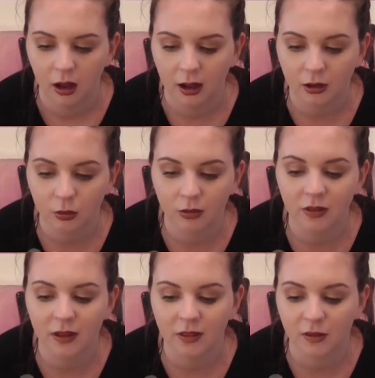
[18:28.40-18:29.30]
I don't
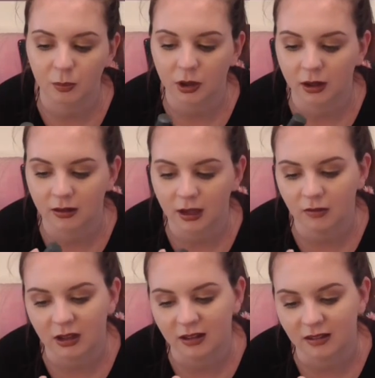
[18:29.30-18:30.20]
think this brand
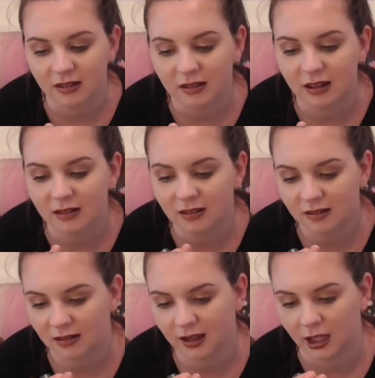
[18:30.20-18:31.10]
even
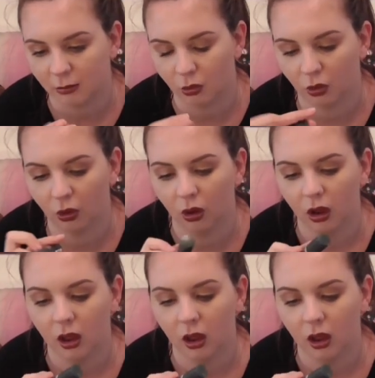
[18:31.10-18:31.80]
exists anymore.